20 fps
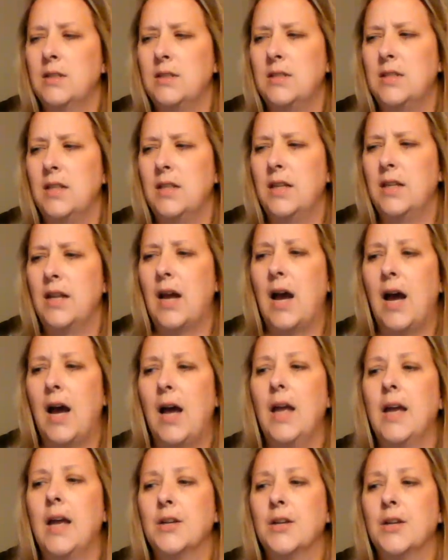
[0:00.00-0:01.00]
Did
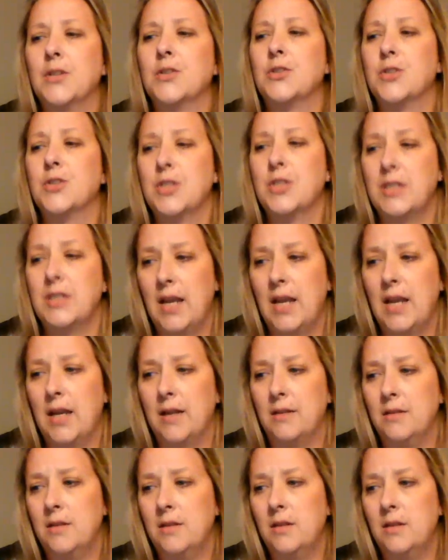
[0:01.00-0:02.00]
I
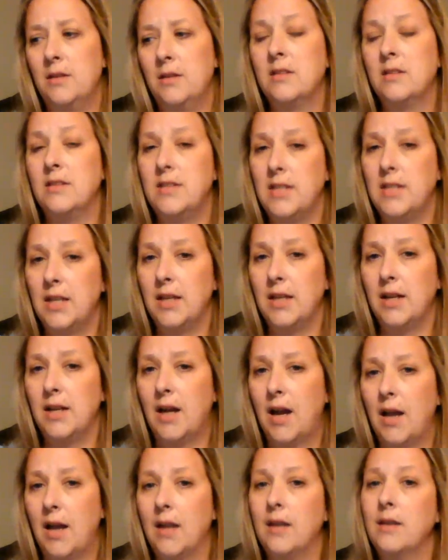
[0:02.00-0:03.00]
understand? Did
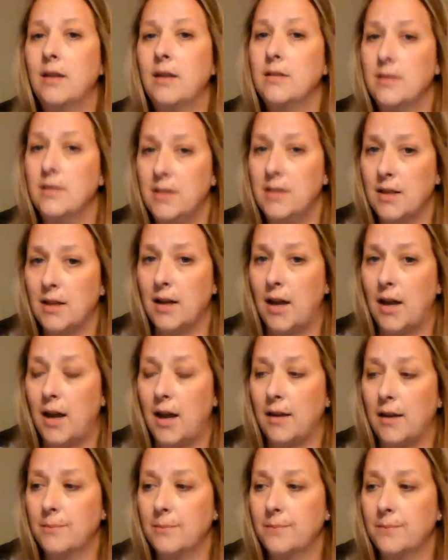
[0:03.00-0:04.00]
I? Did
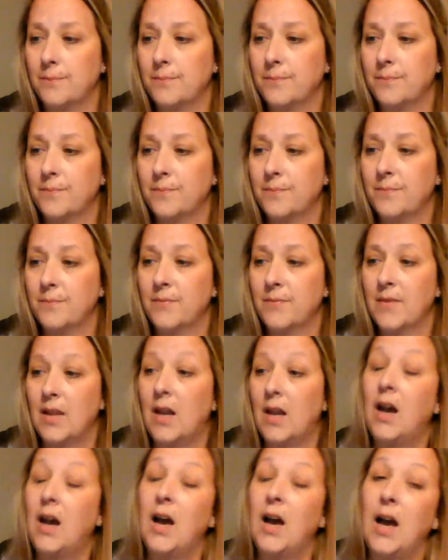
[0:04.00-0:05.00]
I?
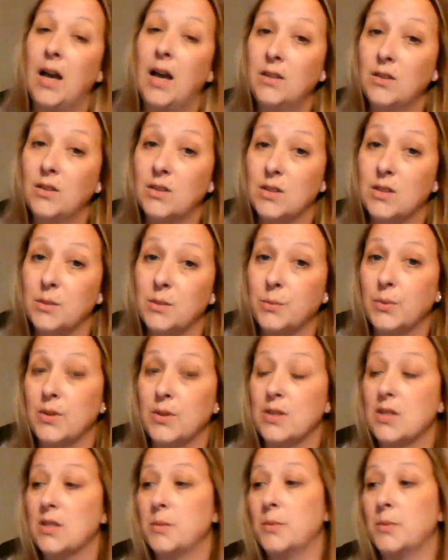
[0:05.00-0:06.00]
I looked at
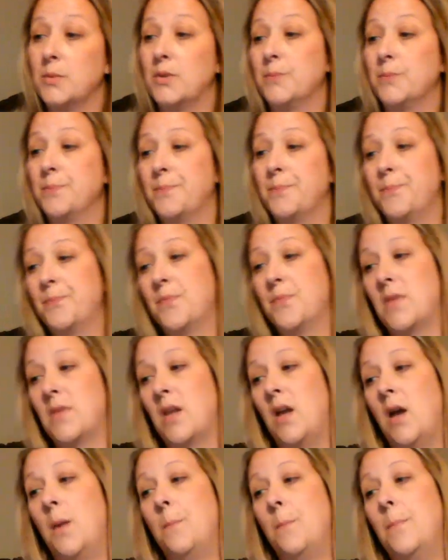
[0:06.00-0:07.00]
principal.
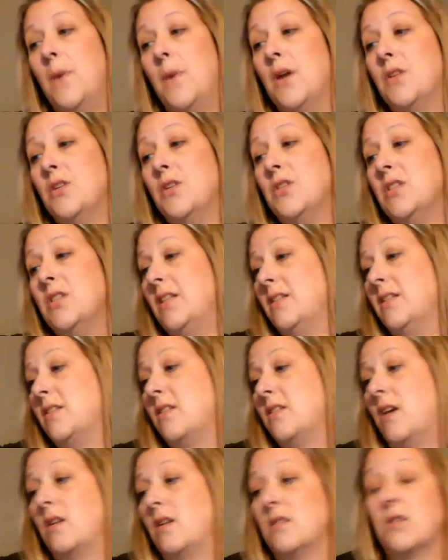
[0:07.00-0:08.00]
Mother says
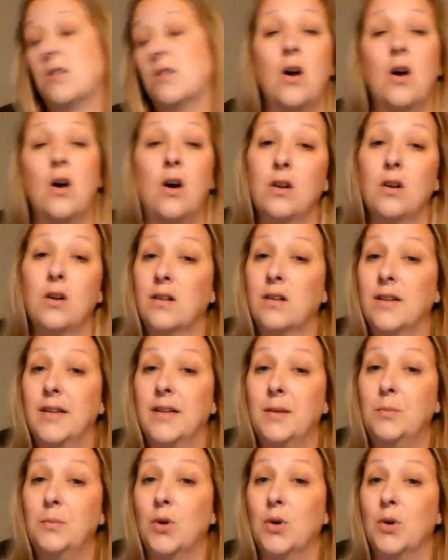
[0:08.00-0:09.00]
not to call her
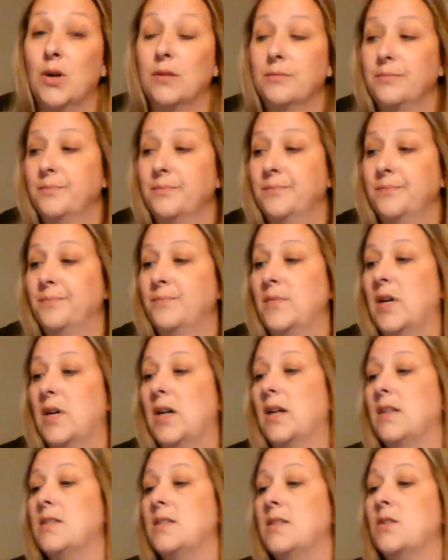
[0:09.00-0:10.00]
any more.
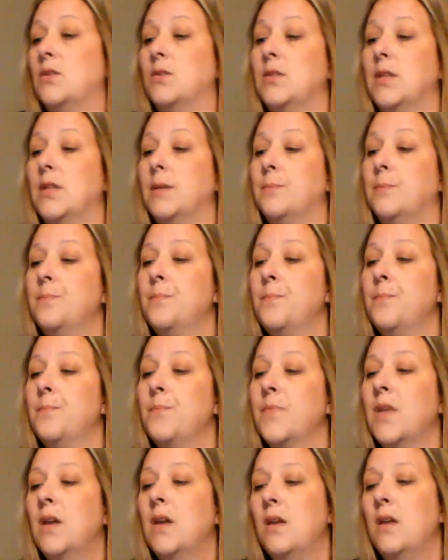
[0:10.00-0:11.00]
I told him.
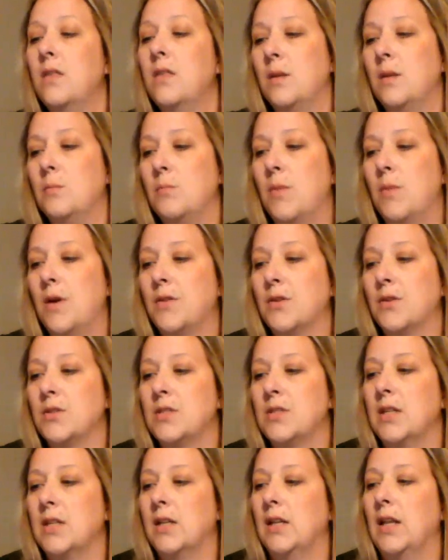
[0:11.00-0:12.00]
Then mother
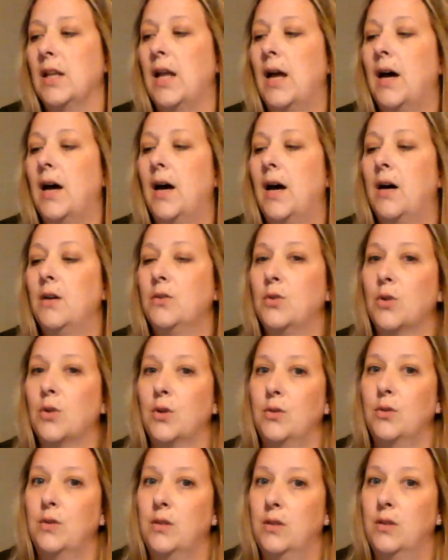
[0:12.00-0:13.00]
did a loud
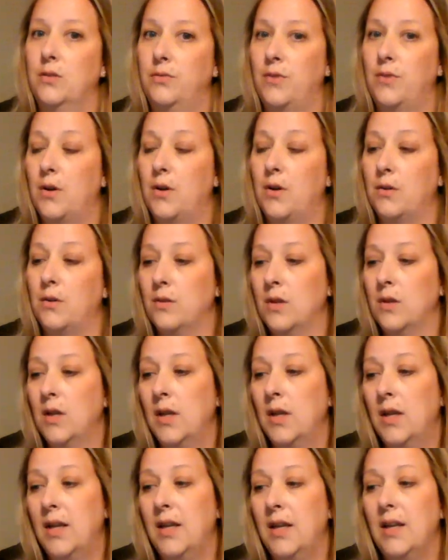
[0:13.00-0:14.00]
groan in the phone,
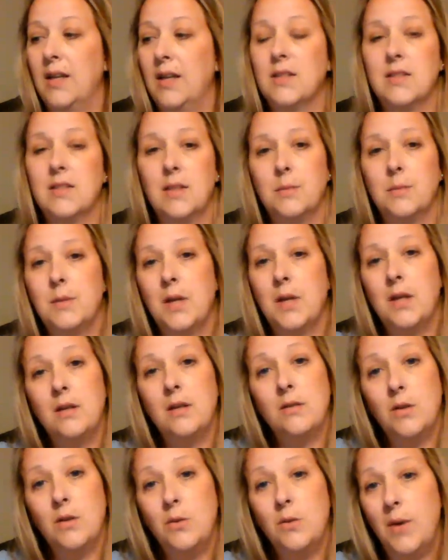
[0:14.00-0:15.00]
except I
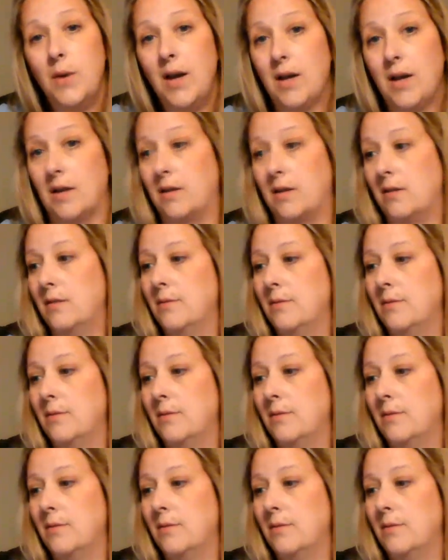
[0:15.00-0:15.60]
don't know why.